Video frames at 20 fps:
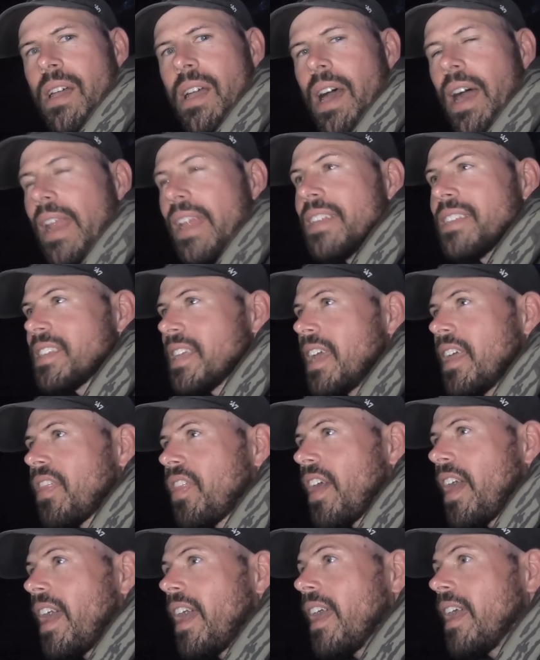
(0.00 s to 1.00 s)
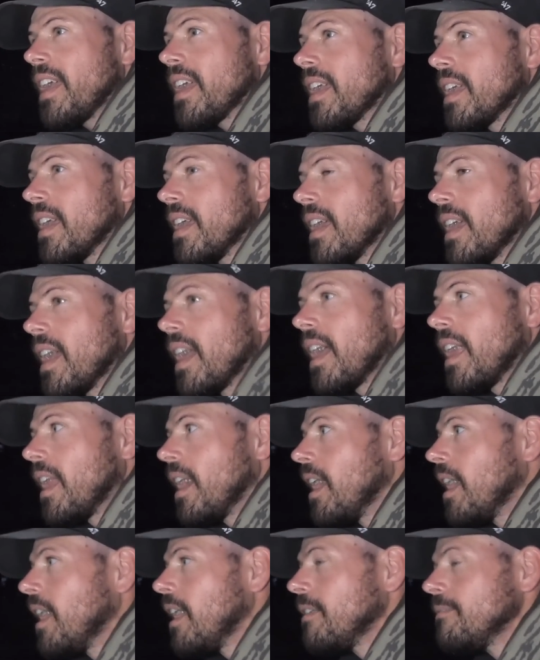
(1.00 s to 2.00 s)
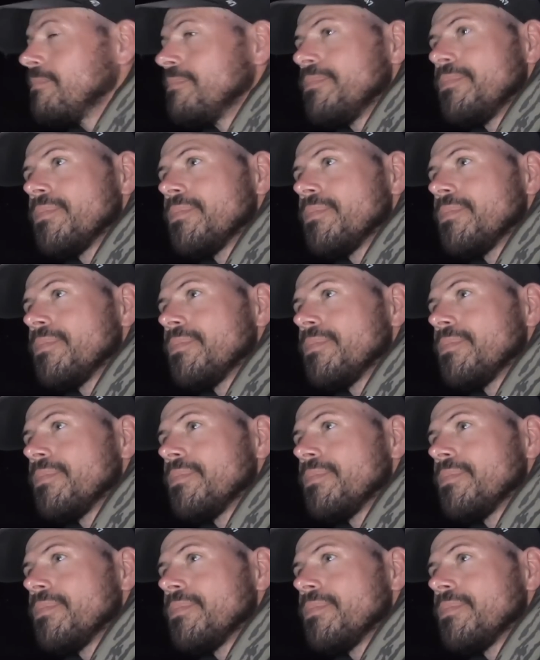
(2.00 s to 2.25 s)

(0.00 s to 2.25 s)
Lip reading: I didn't see a thing, and I